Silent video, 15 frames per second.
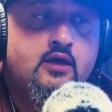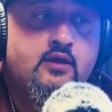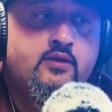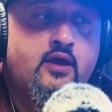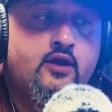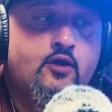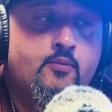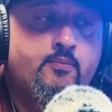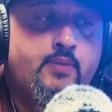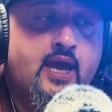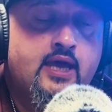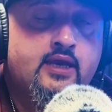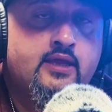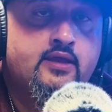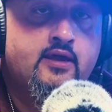that you're
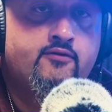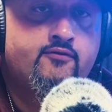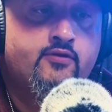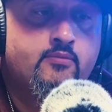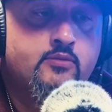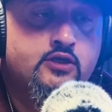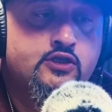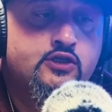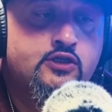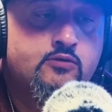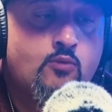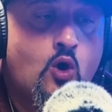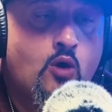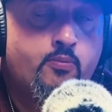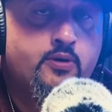banning them from the
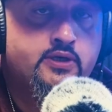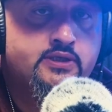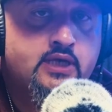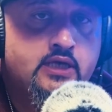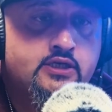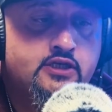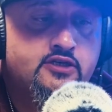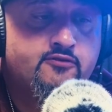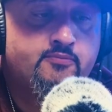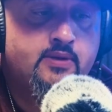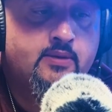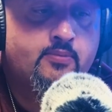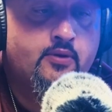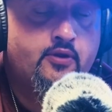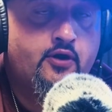small percentage of
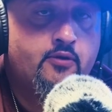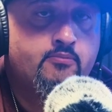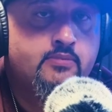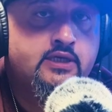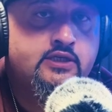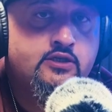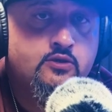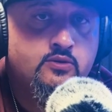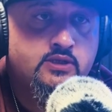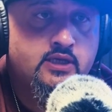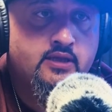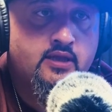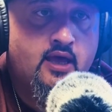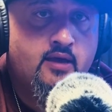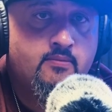people that are
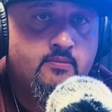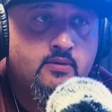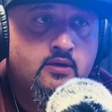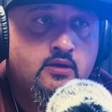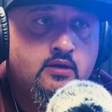misusing them.